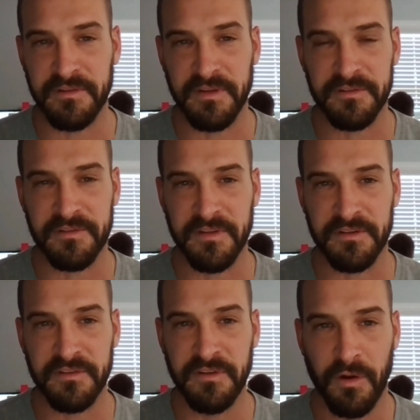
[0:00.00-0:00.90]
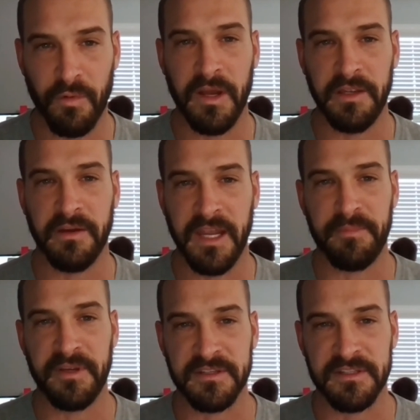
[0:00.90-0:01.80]
There's no way you
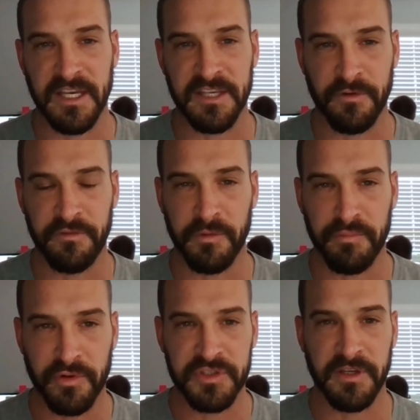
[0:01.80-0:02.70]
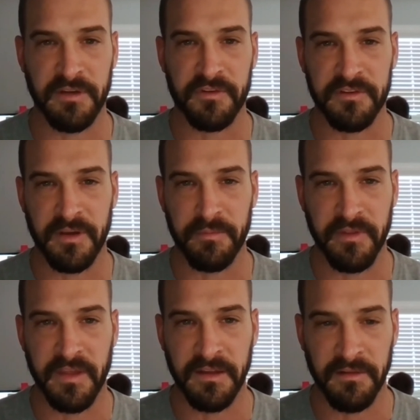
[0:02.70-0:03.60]
can't be successful if you're pushing for
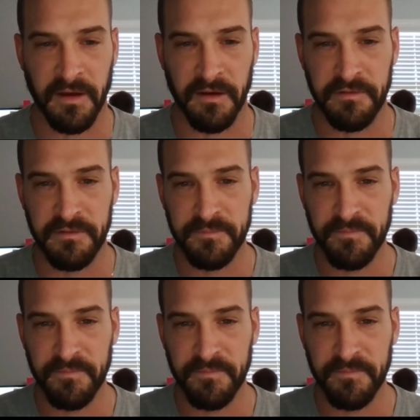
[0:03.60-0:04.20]
something that you love.